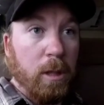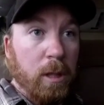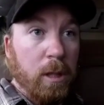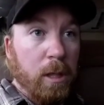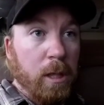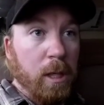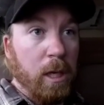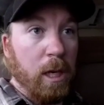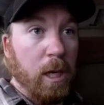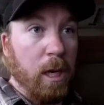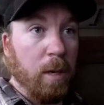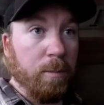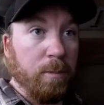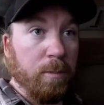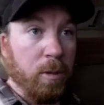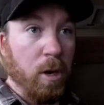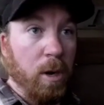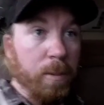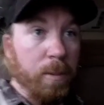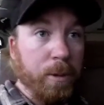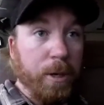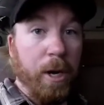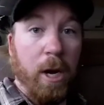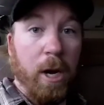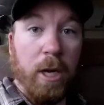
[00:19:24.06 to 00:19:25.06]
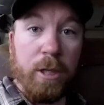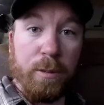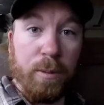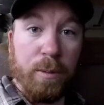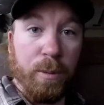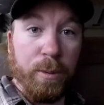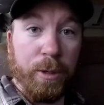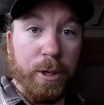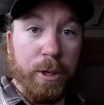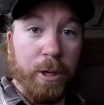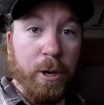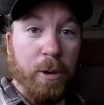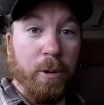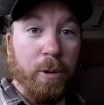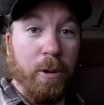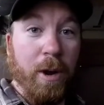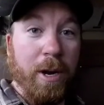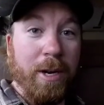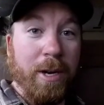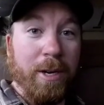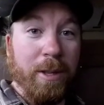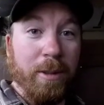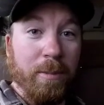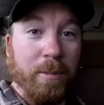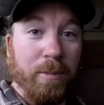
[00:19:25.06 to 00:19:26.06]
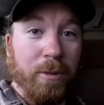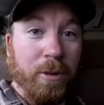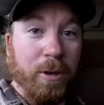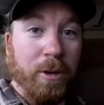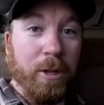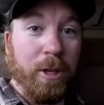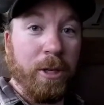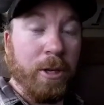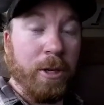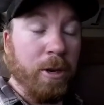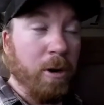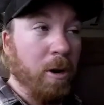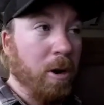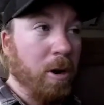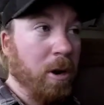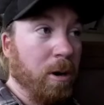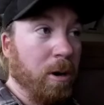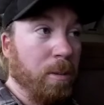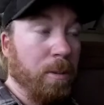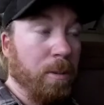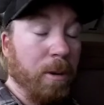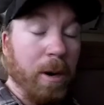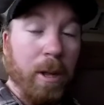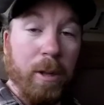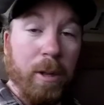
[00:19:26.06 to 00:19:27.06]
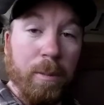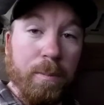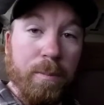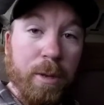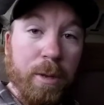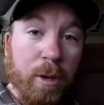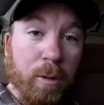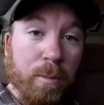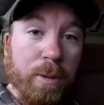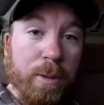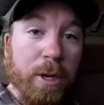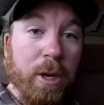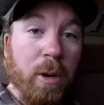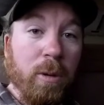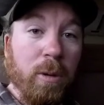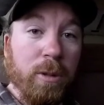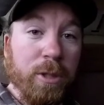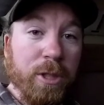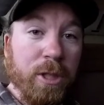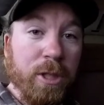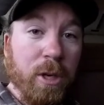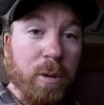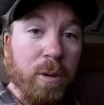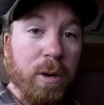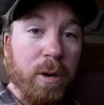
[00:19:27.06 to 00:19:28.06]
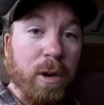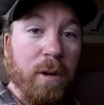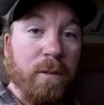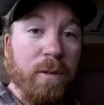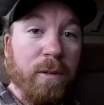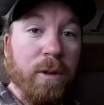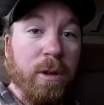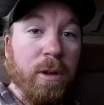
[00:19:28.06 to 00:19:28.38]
Probably not. It's probably going to go right into the Brooklyn Yard, but it'll be going slow enough